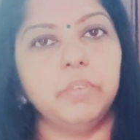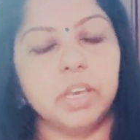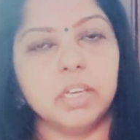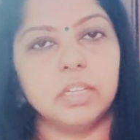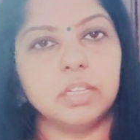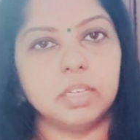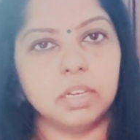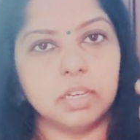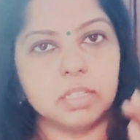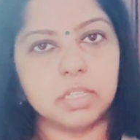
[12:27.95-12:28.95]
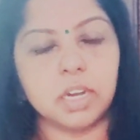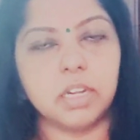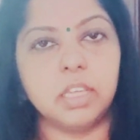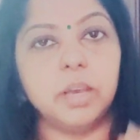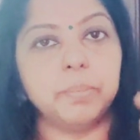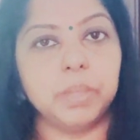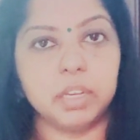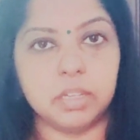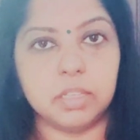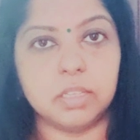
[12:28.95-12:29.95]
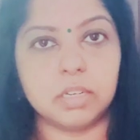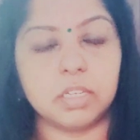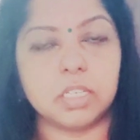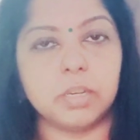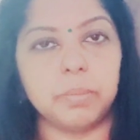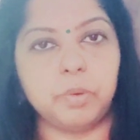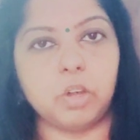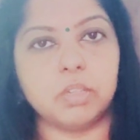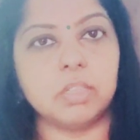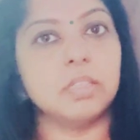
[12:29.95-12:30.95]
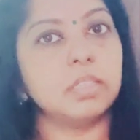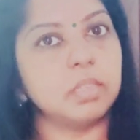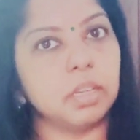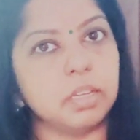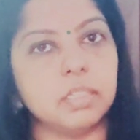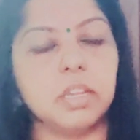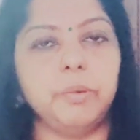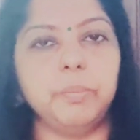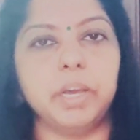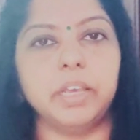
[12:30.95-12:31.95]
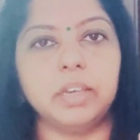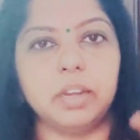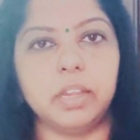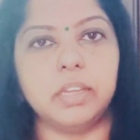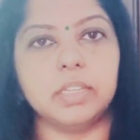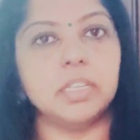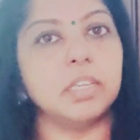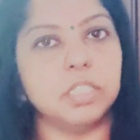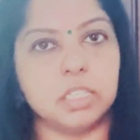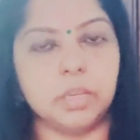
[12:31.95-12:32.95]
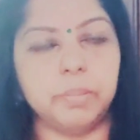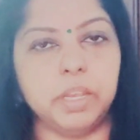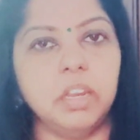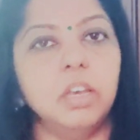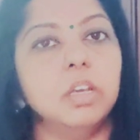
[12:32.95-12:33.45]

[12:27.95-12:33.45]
we are starting up the registration process itself by creating a Gmail,